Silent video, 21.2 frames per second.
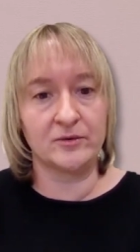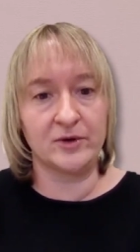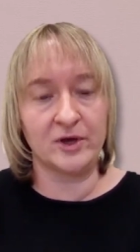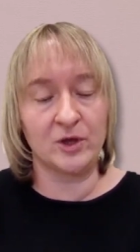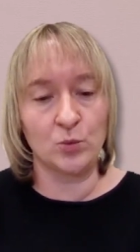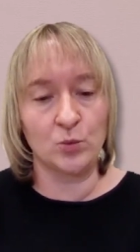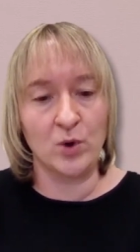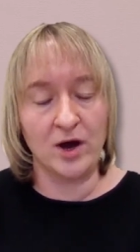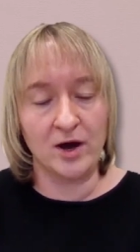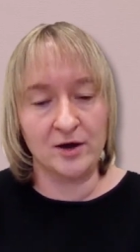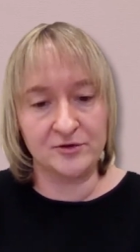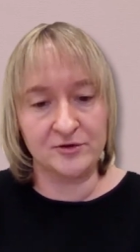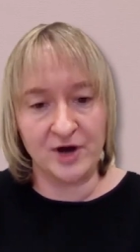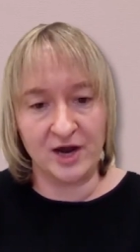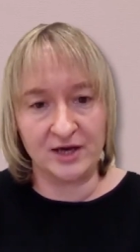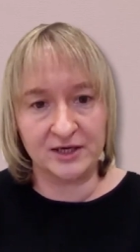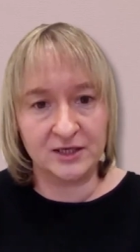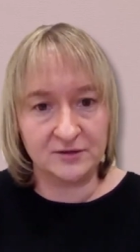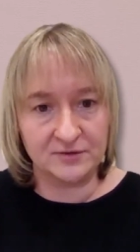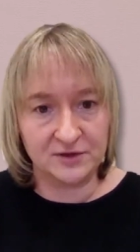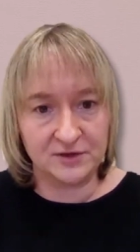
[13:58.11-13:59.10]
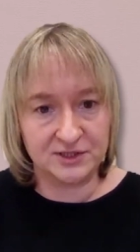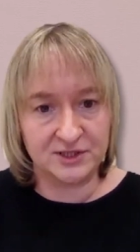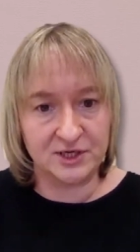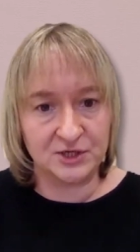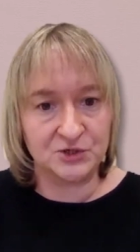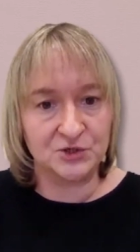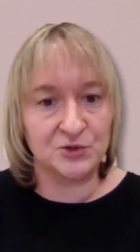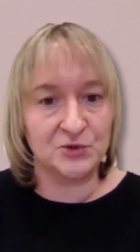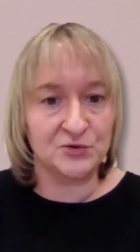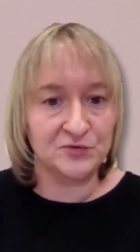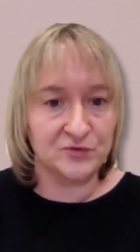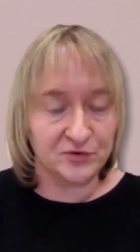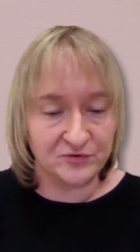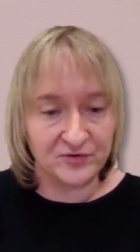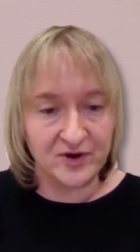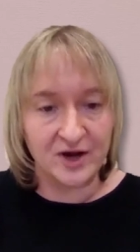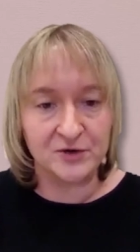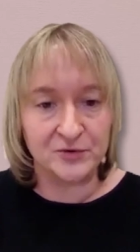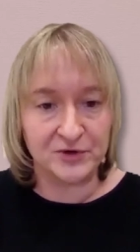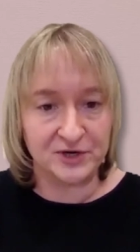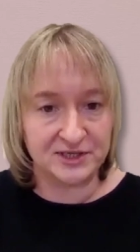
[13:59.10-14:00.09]
and other activities that you do for
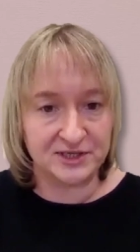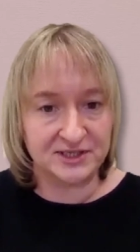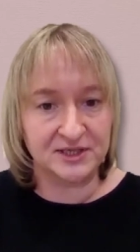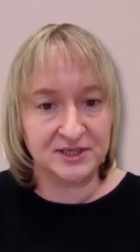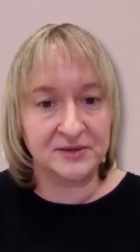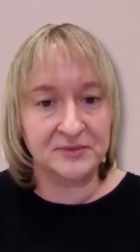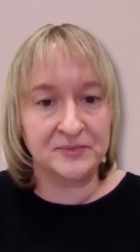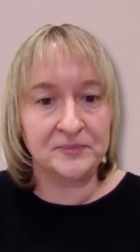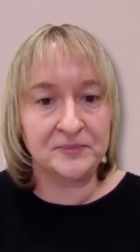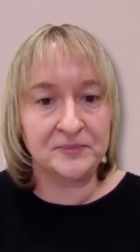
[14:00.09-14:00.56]
fundraising?